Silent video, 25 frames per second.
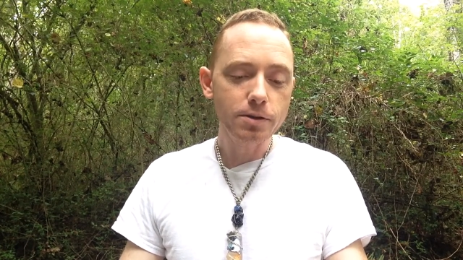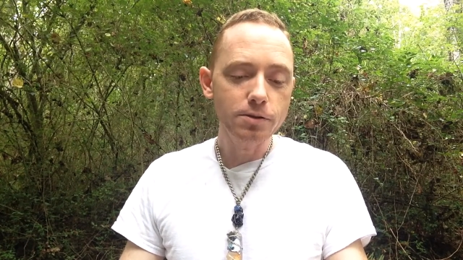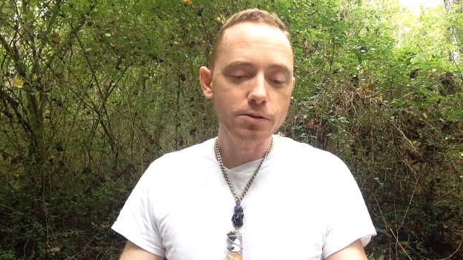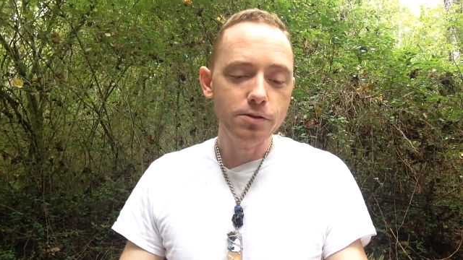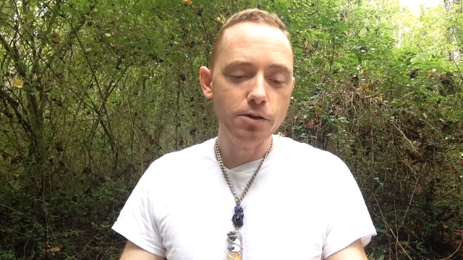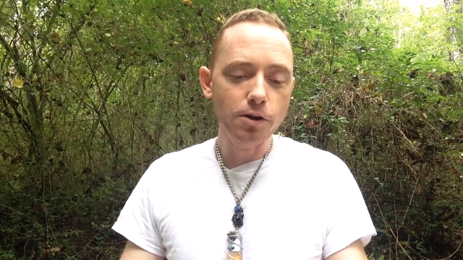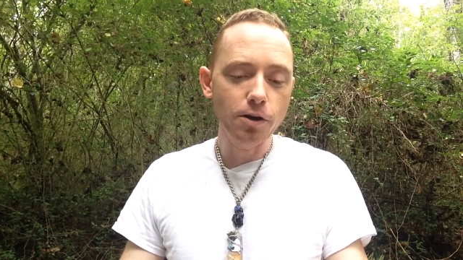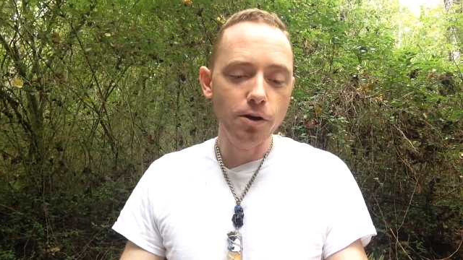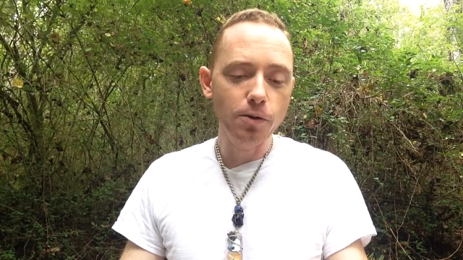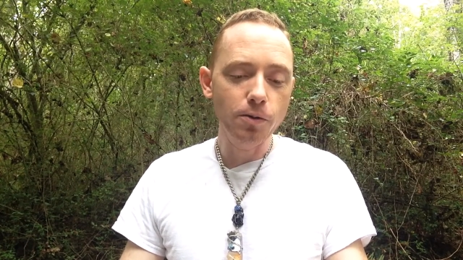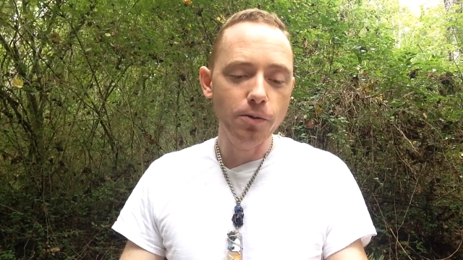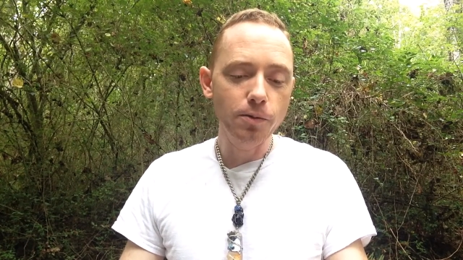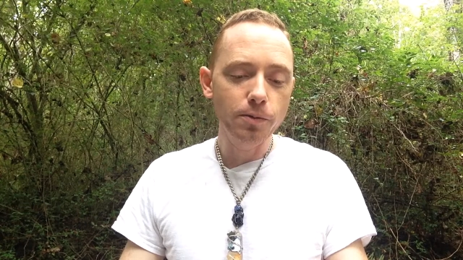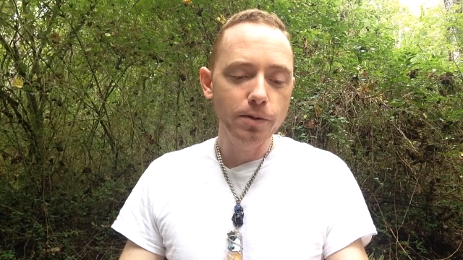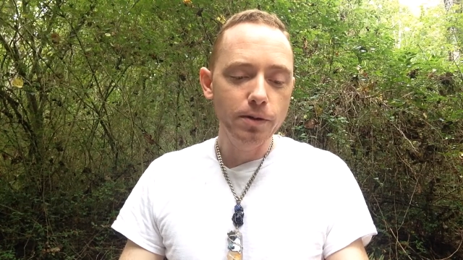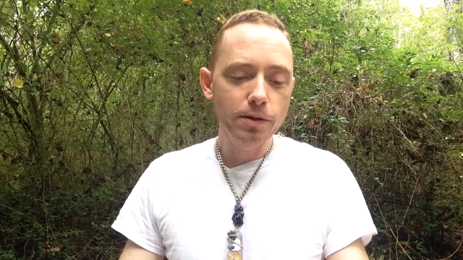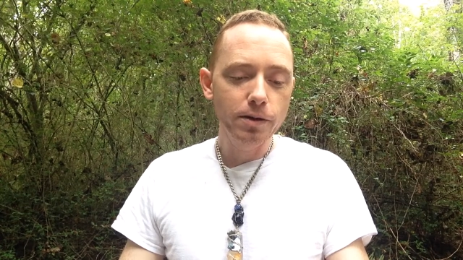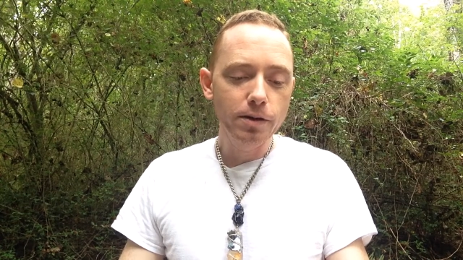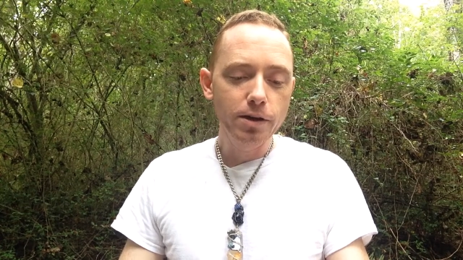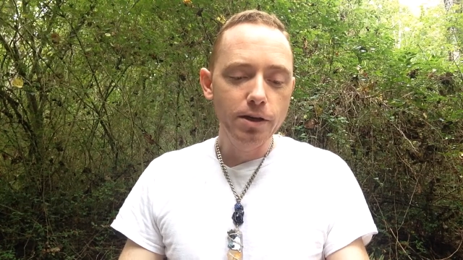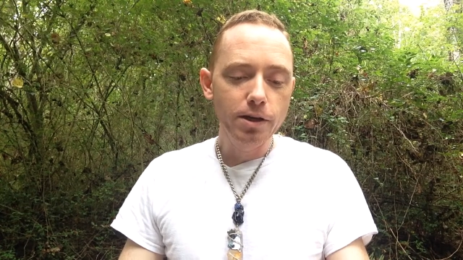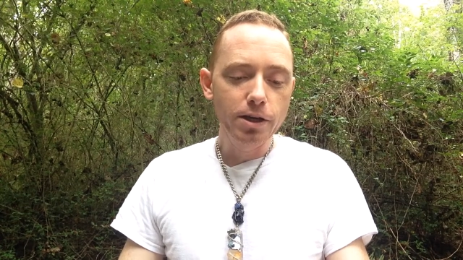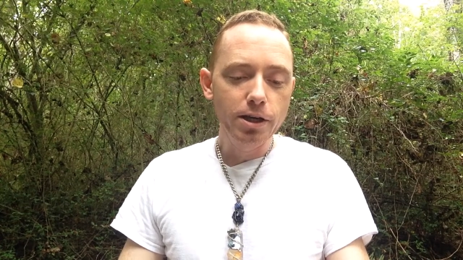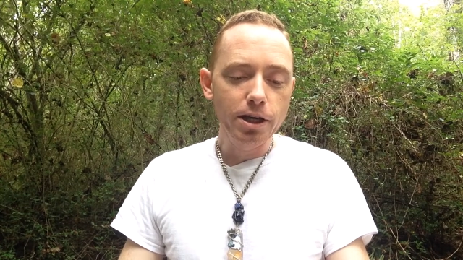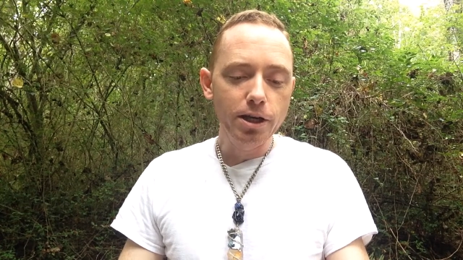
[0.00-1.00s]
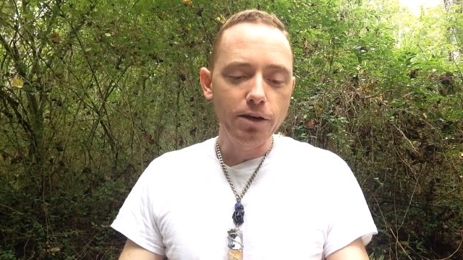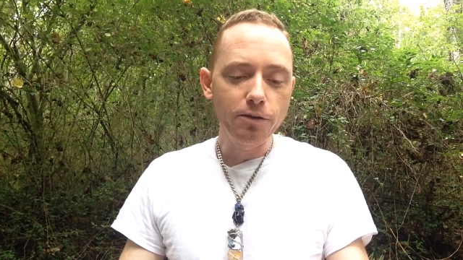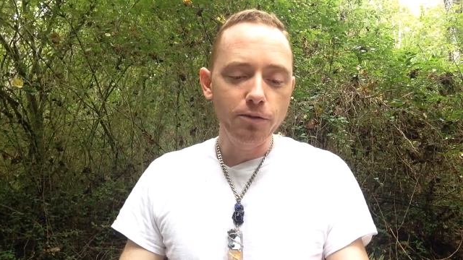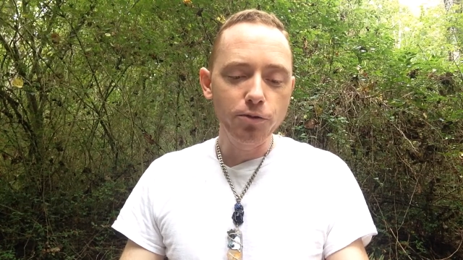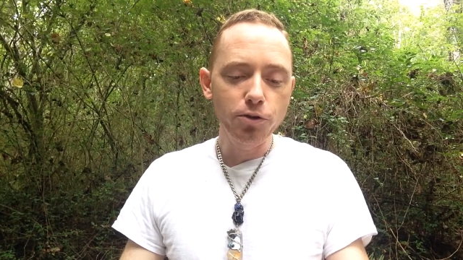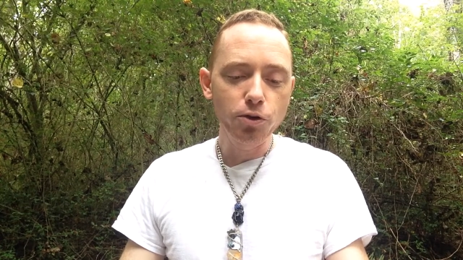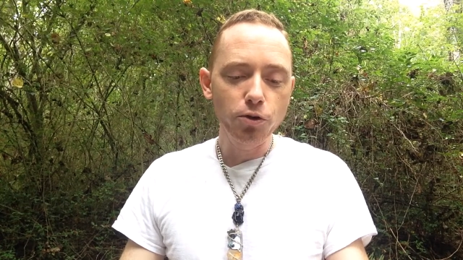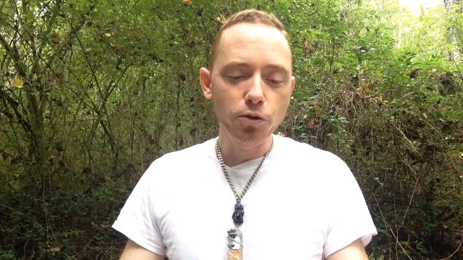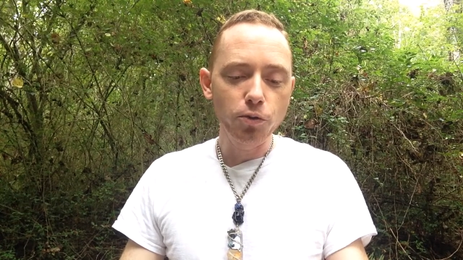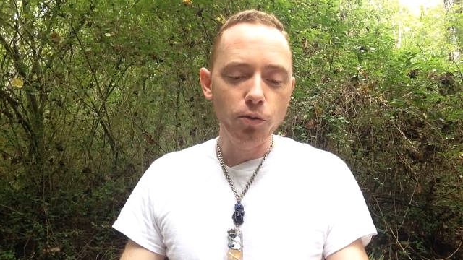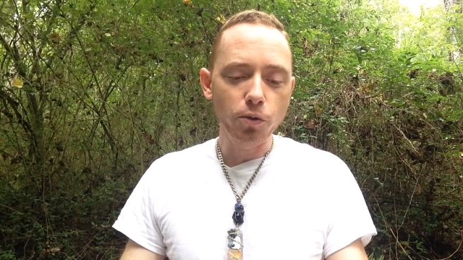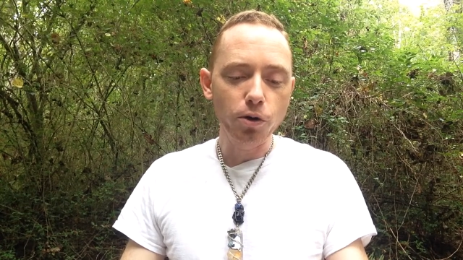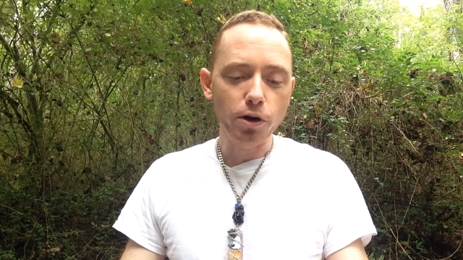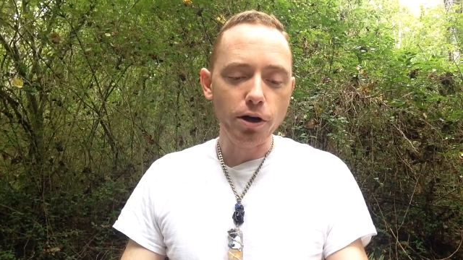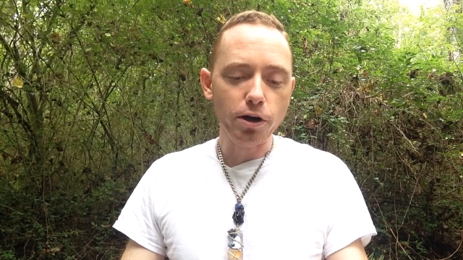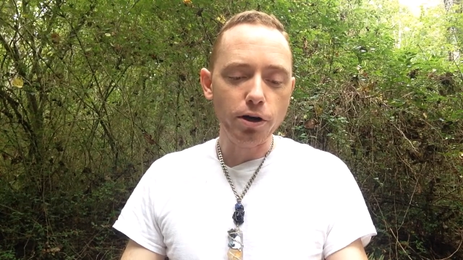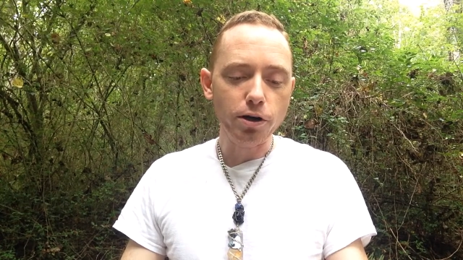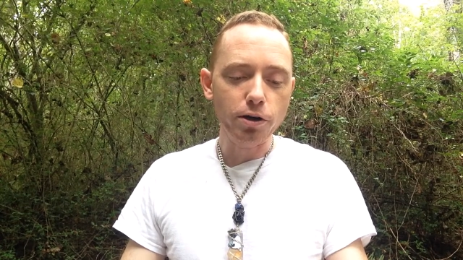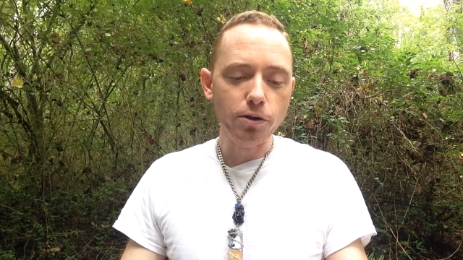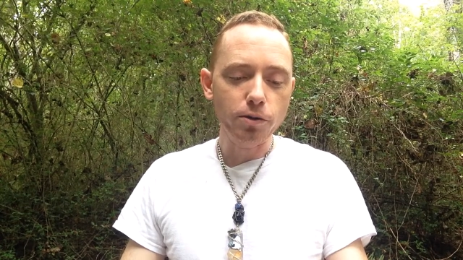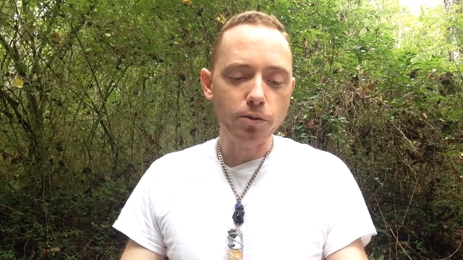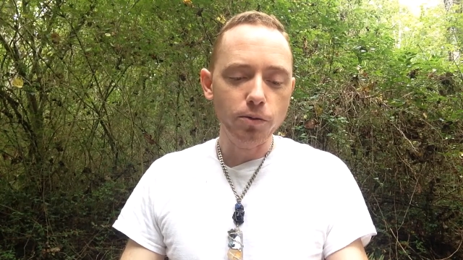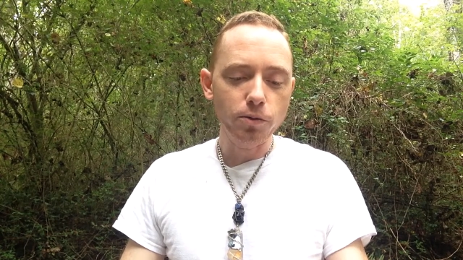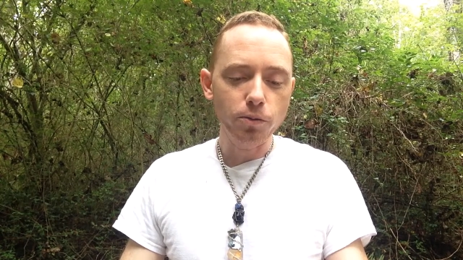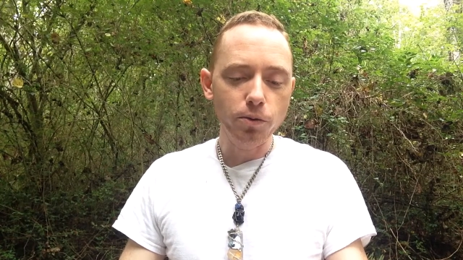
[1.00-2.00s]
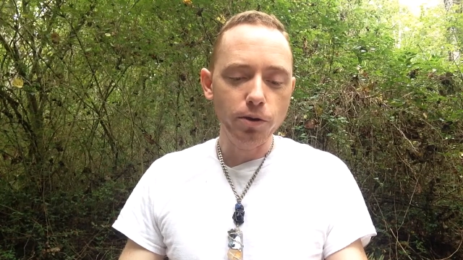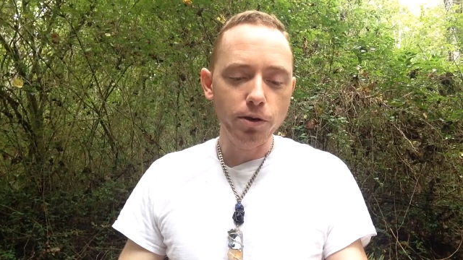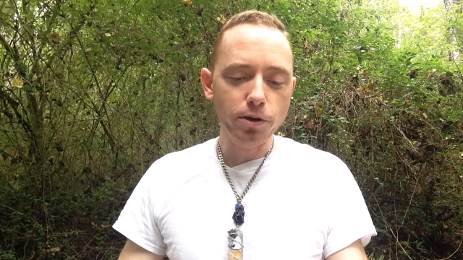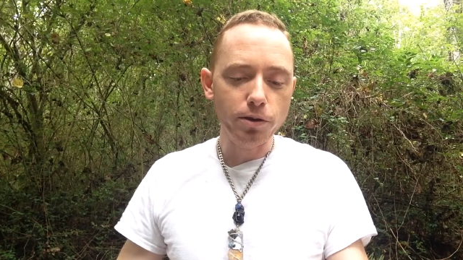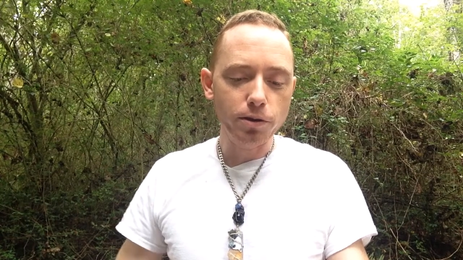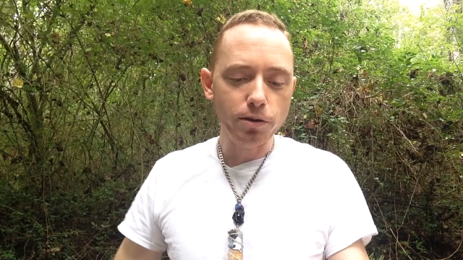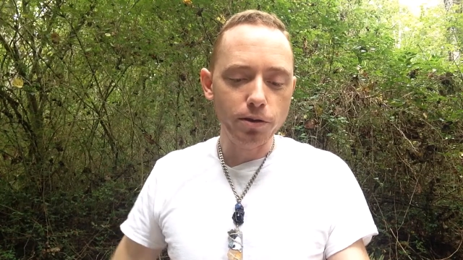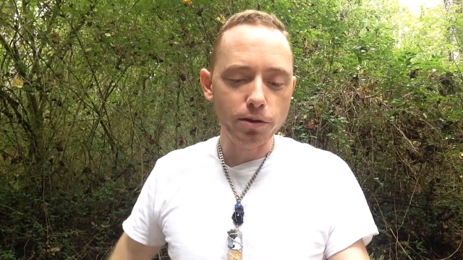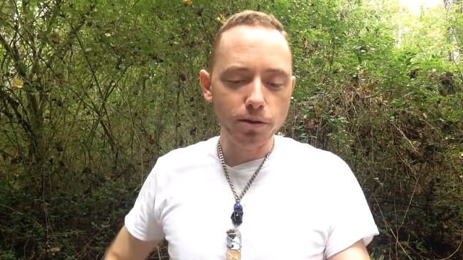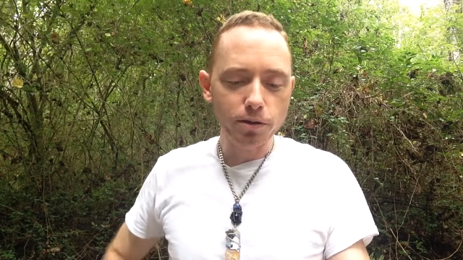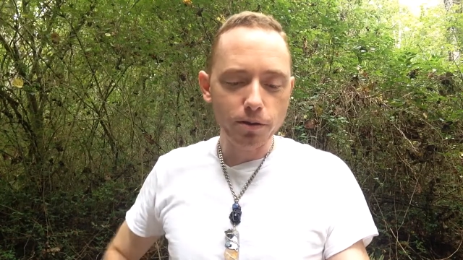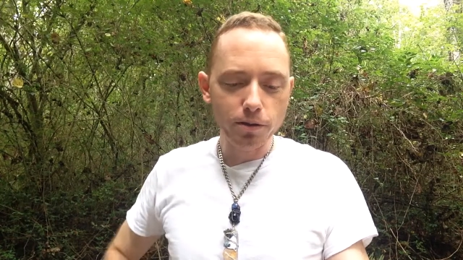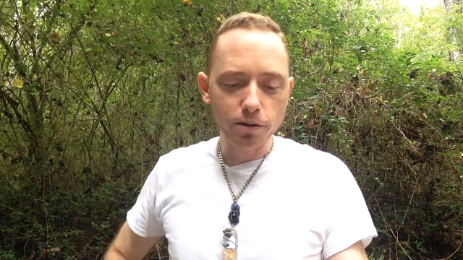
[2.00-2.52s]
So if you work with